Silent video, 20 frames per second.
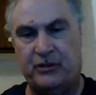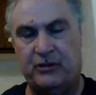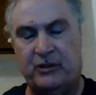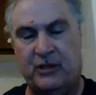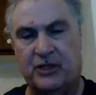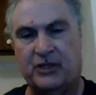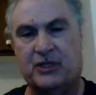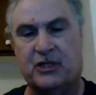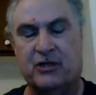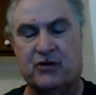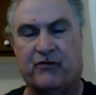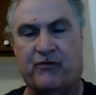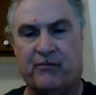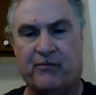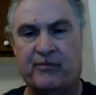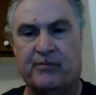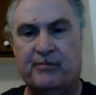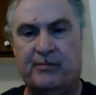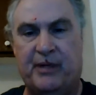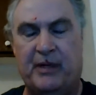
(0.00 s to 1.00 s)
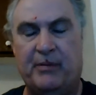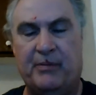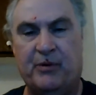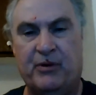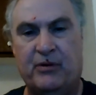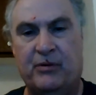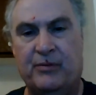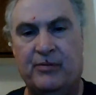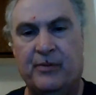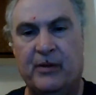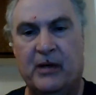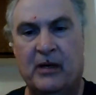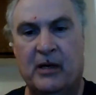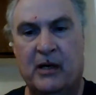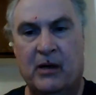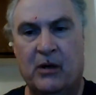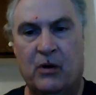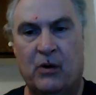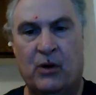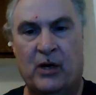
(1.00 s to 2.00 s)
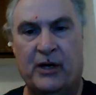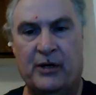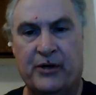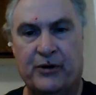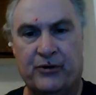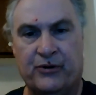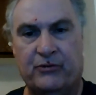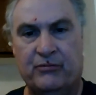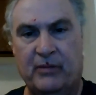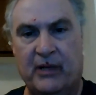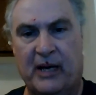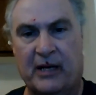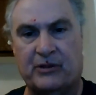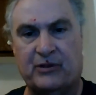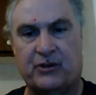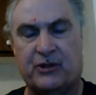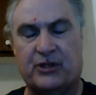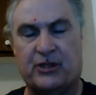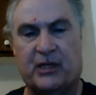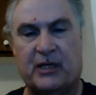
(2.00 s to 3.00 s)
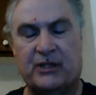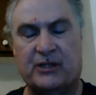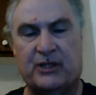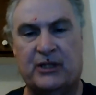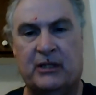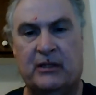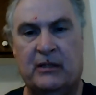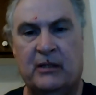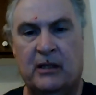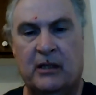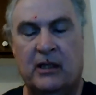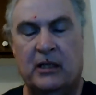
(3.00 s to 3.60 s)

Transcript: distance from people while you're exercising.